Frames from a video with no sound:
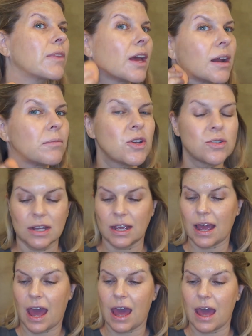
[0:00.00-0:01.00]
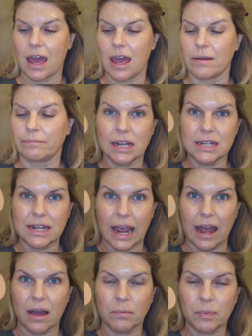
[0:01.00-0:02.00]
And I'm using a
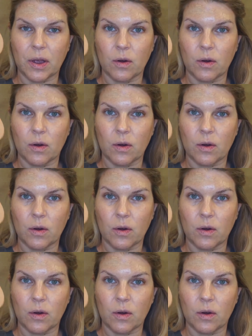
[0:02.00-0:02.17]
damp